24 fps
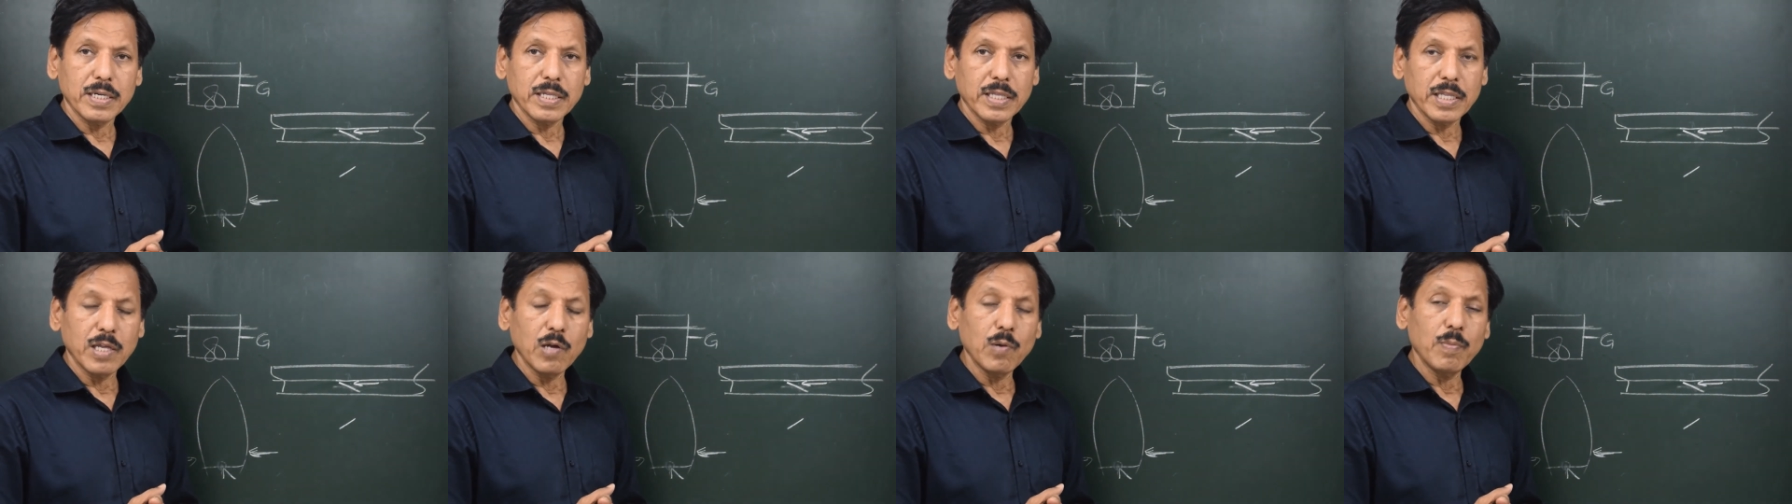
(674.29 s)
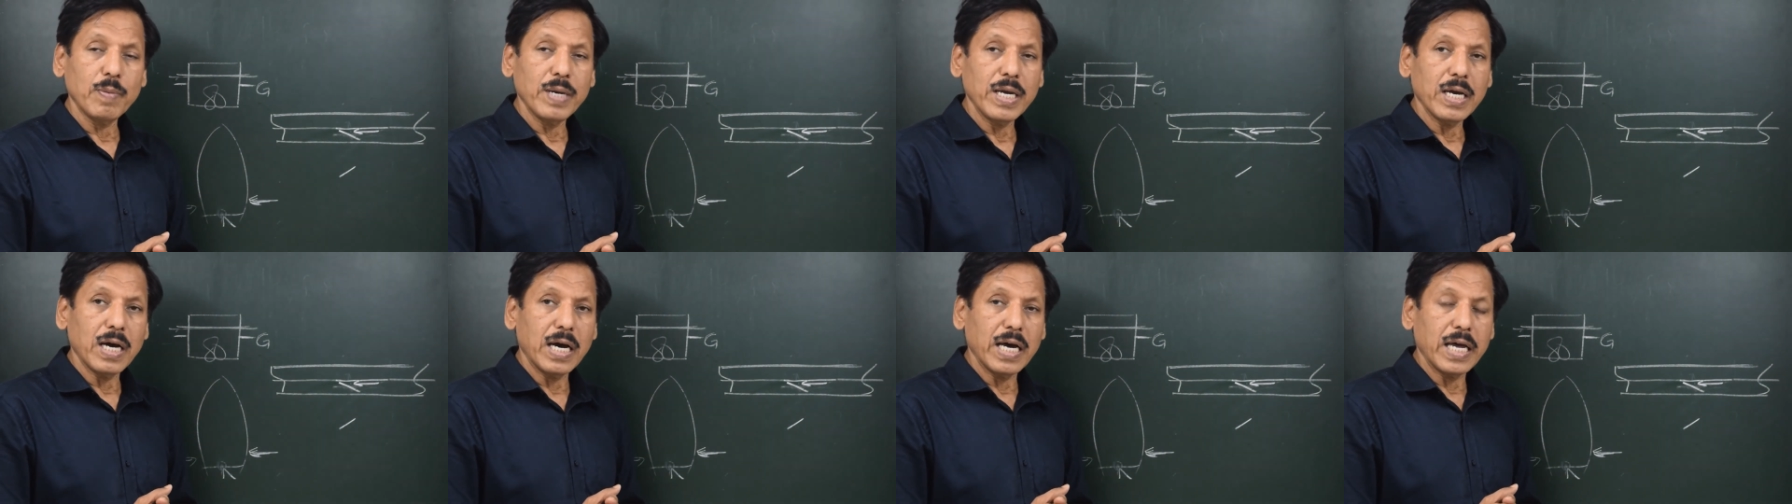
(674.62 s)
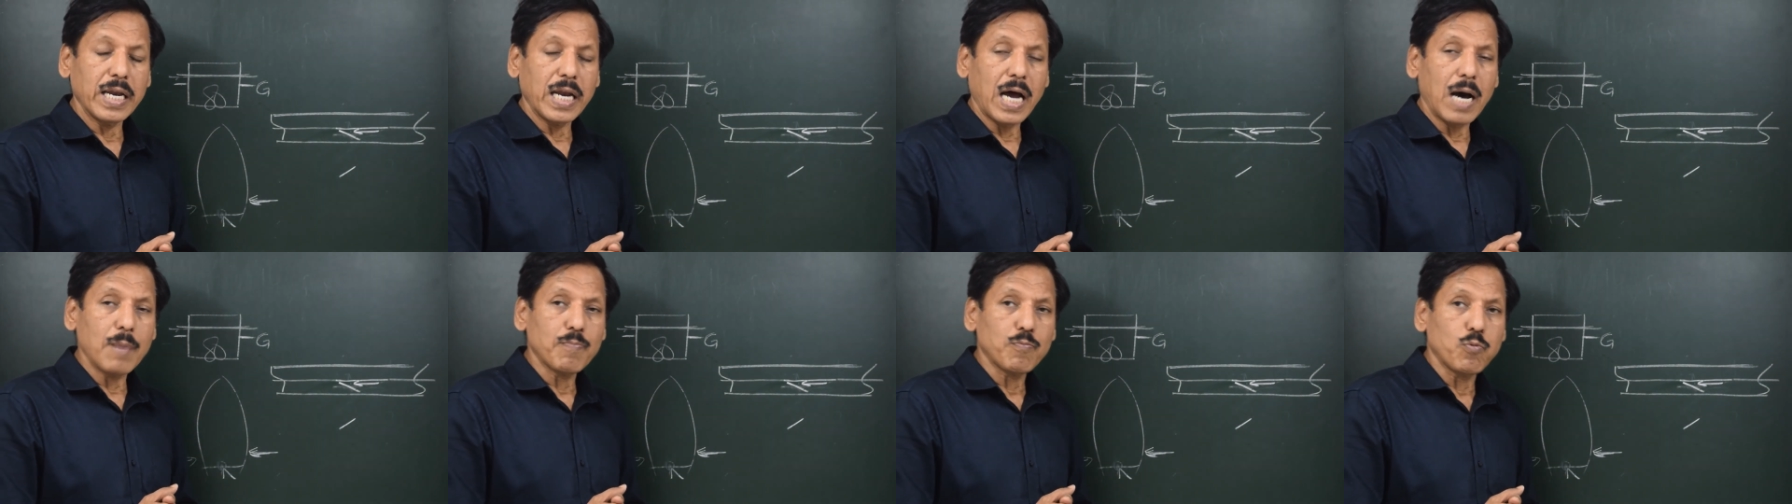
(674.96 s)
there will be an
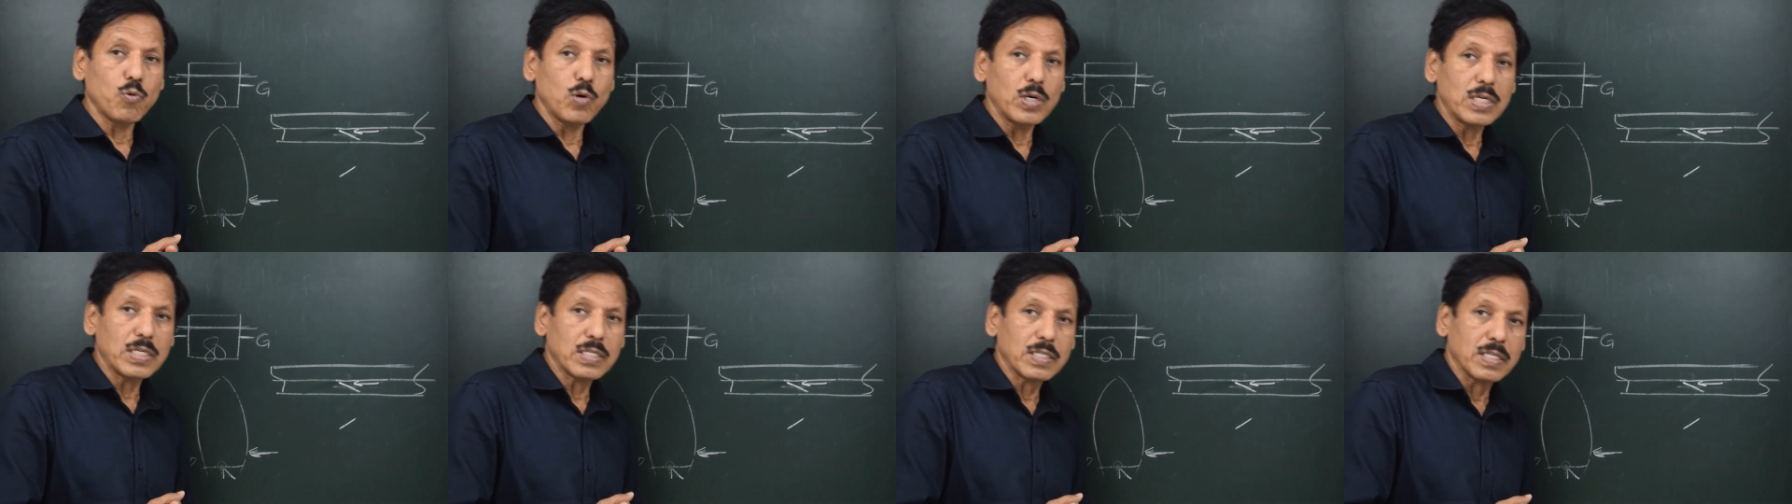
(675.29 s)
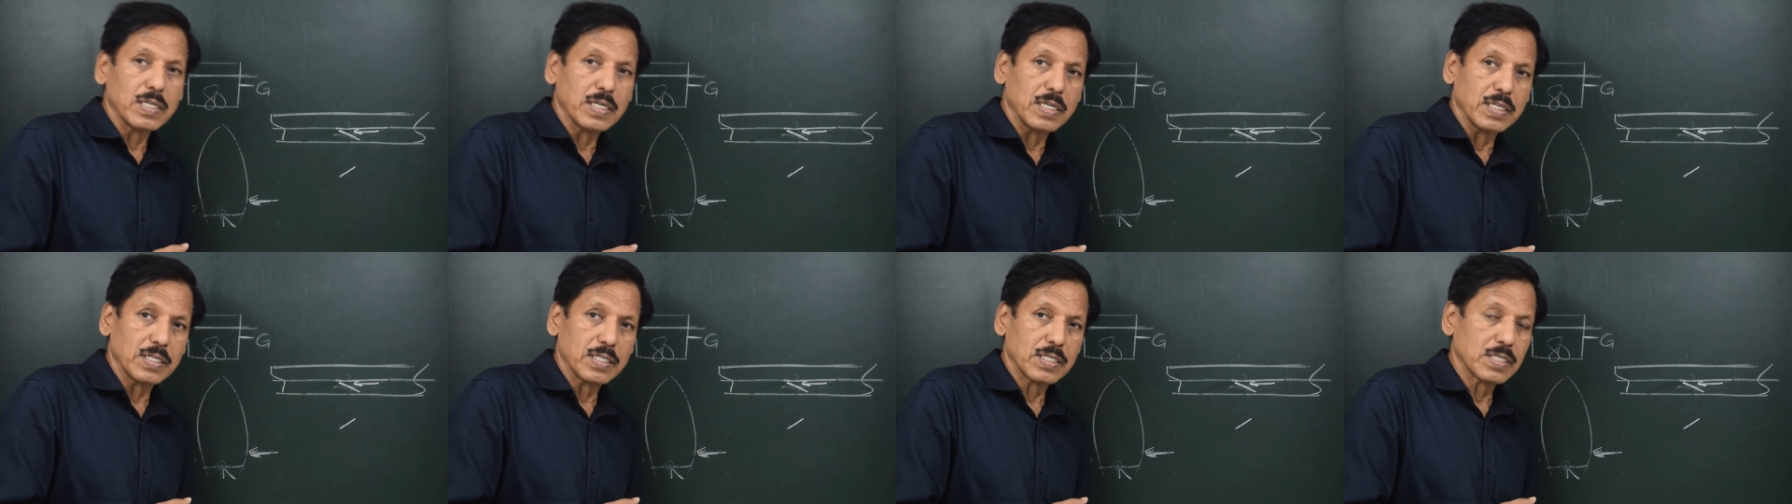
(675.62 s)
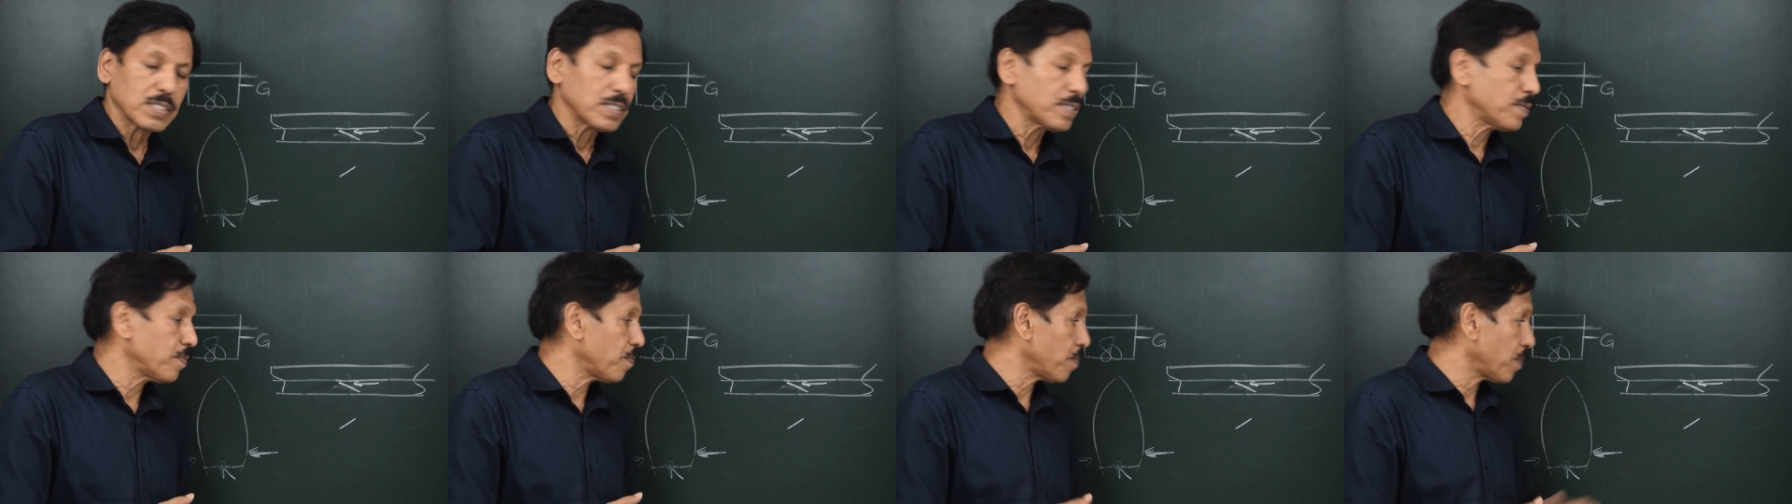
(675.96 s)
upward
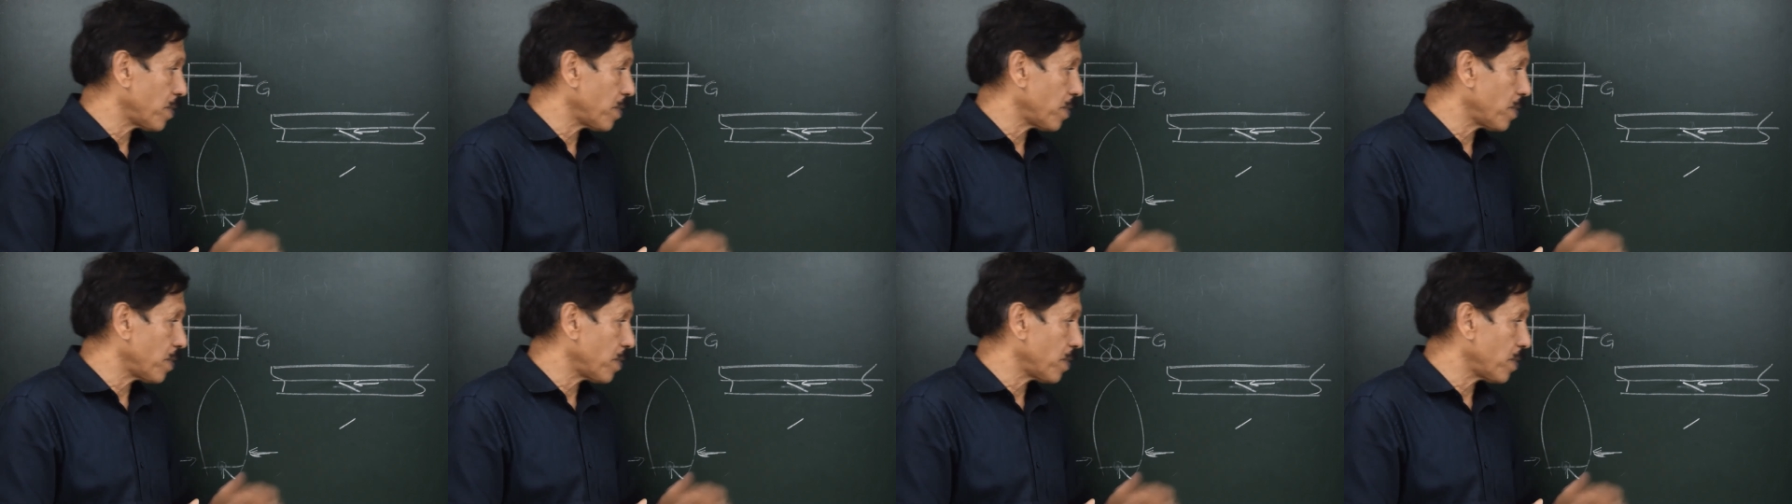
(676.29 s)
thrust.